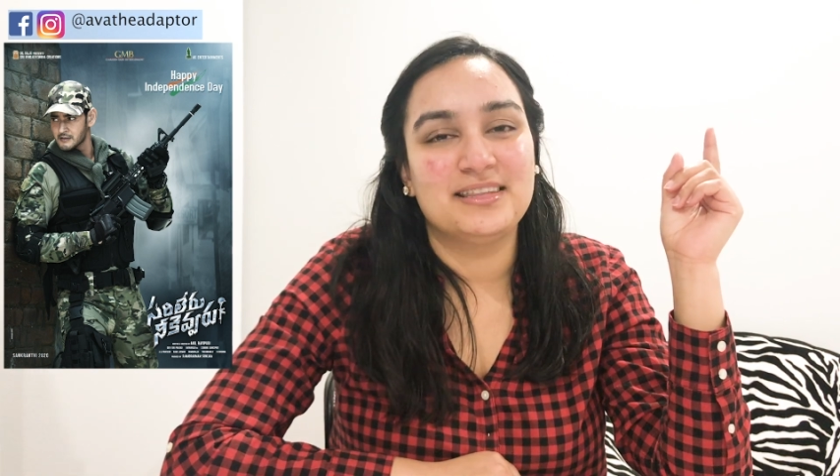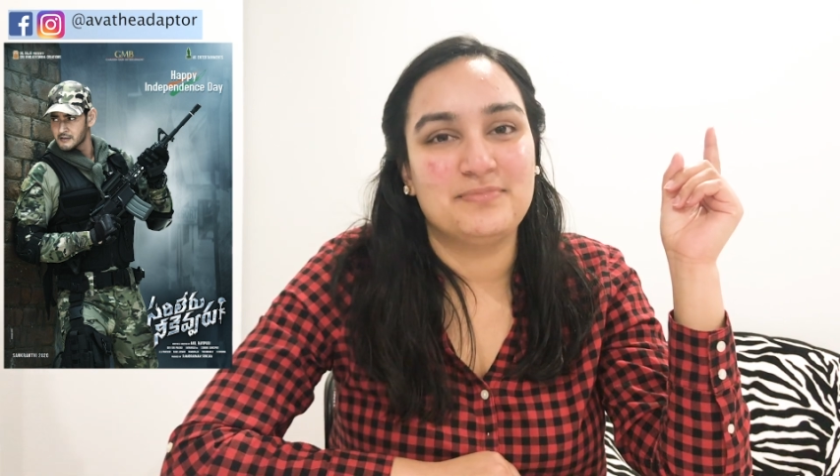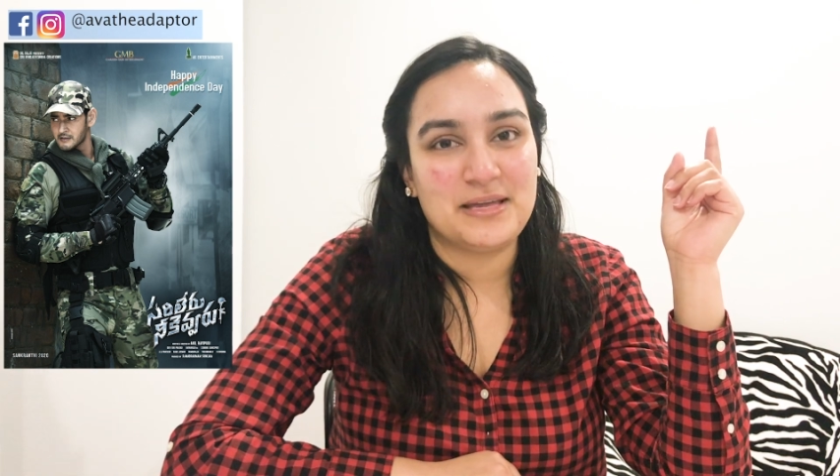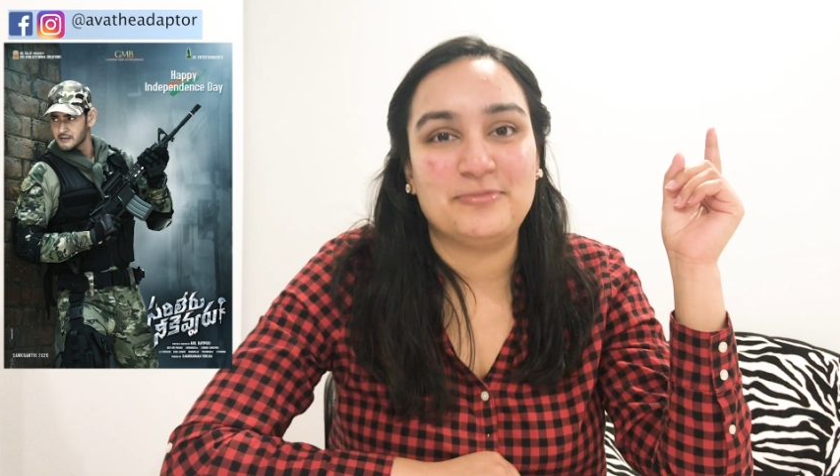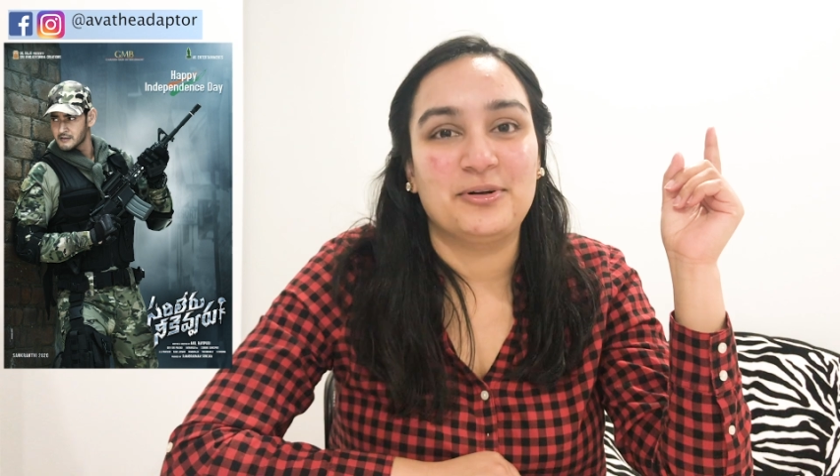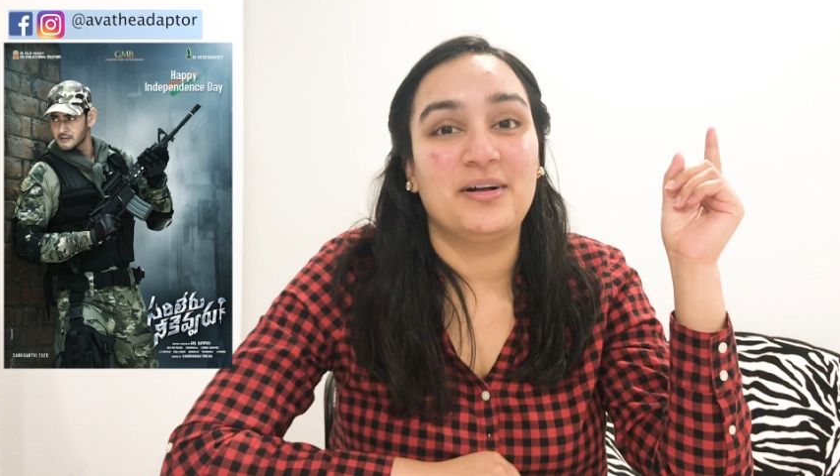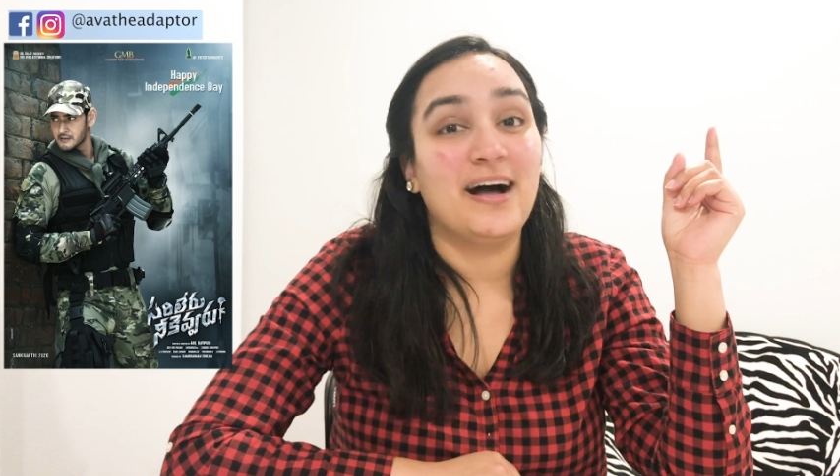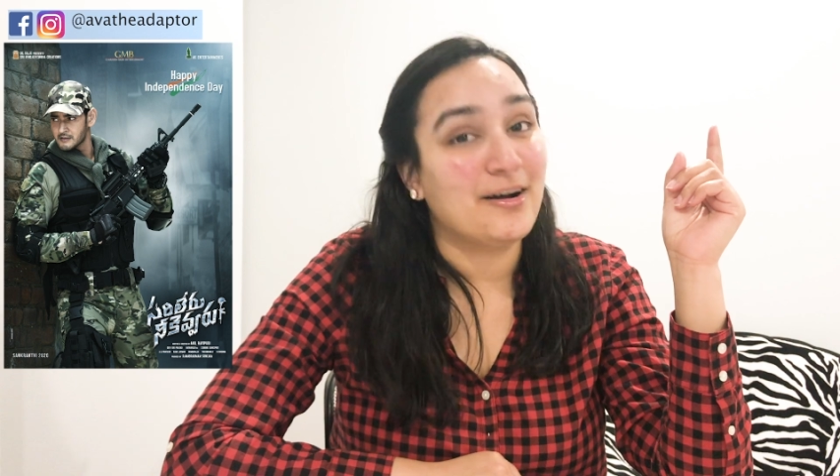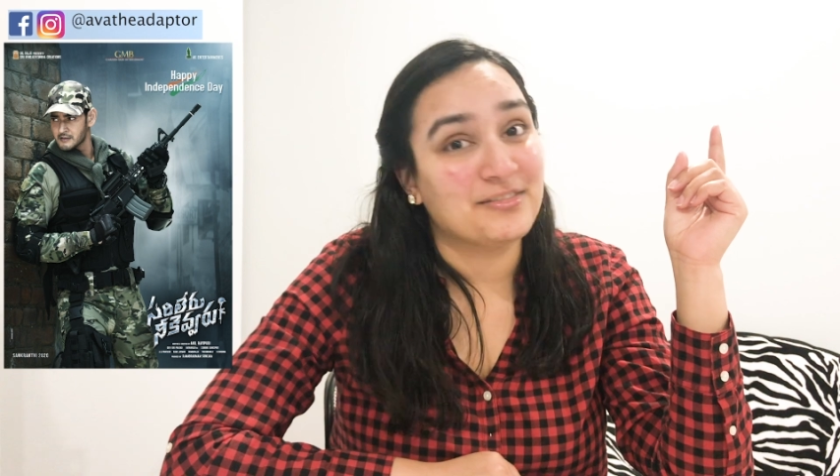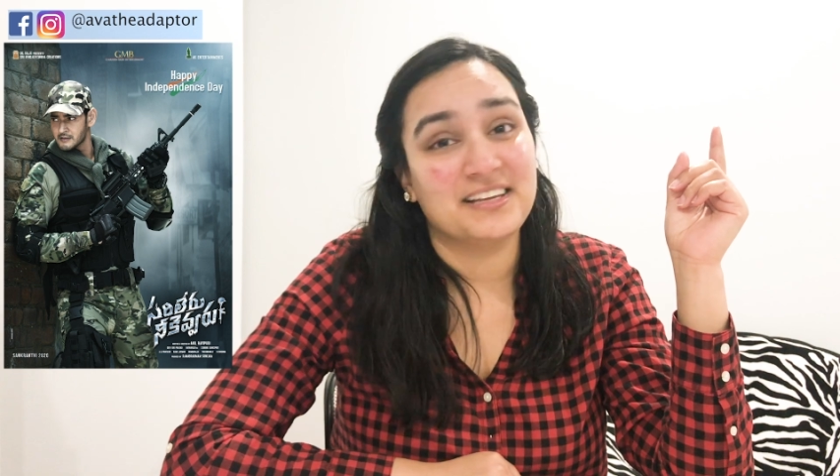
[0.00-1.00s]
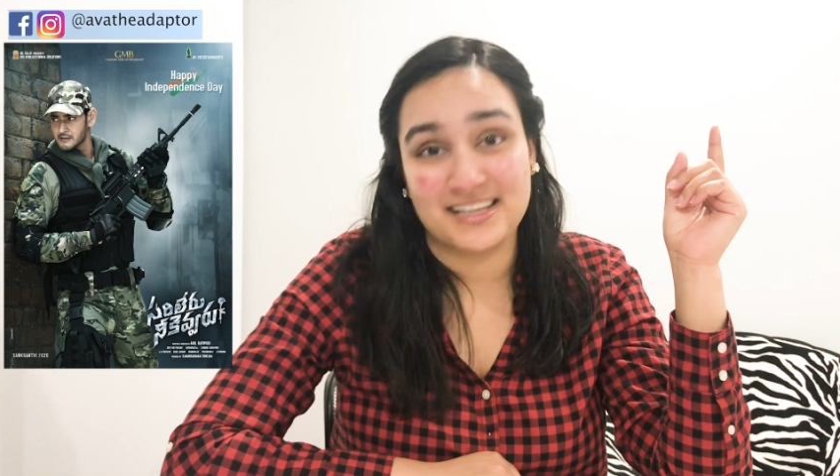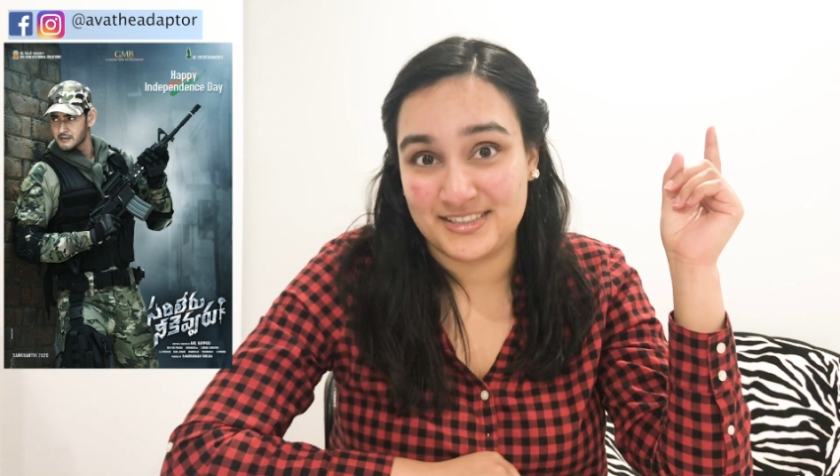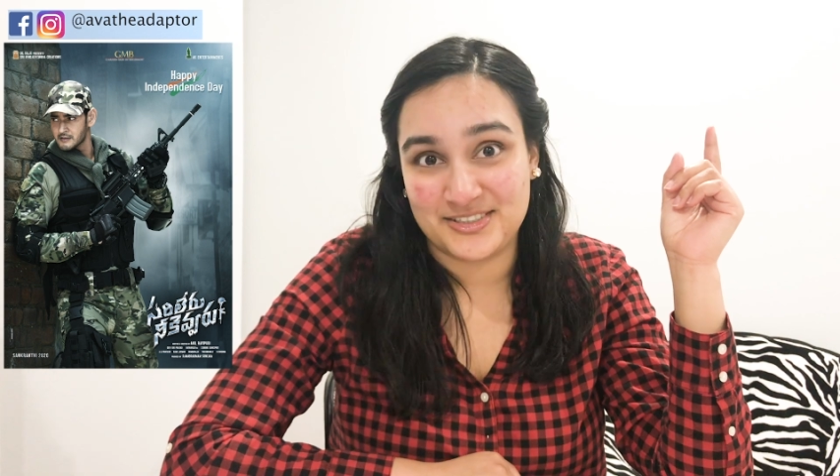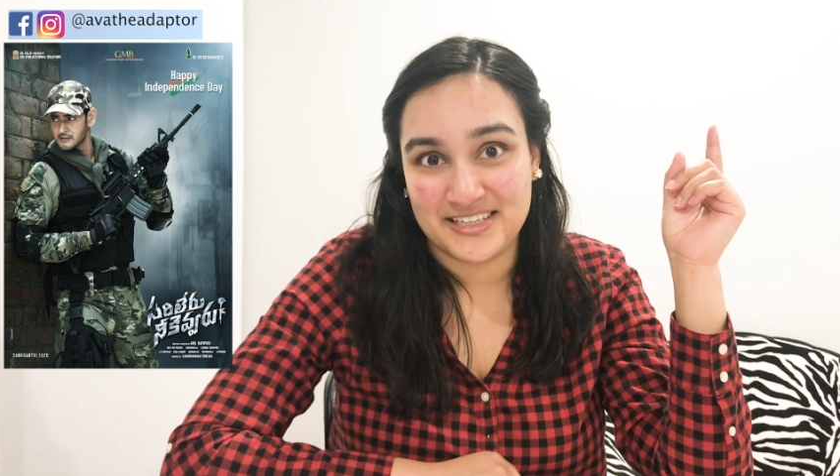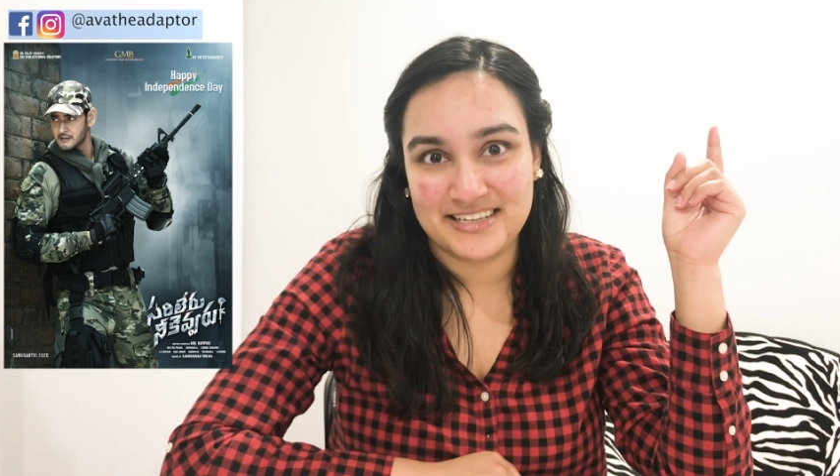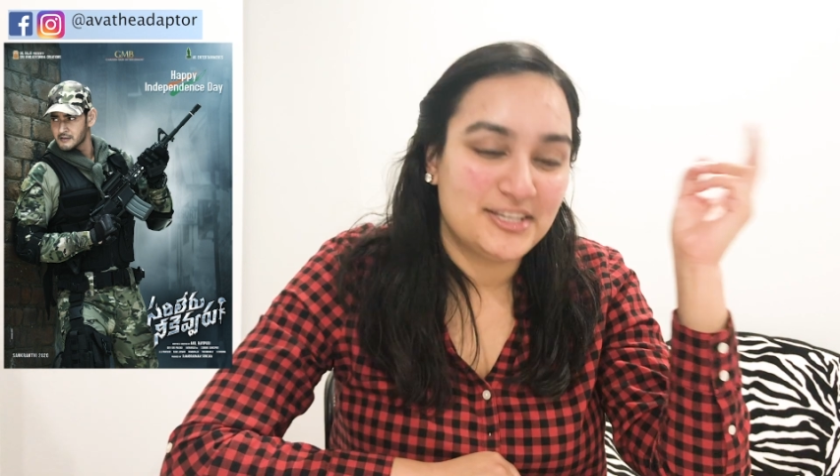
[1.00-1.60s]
the people of the country.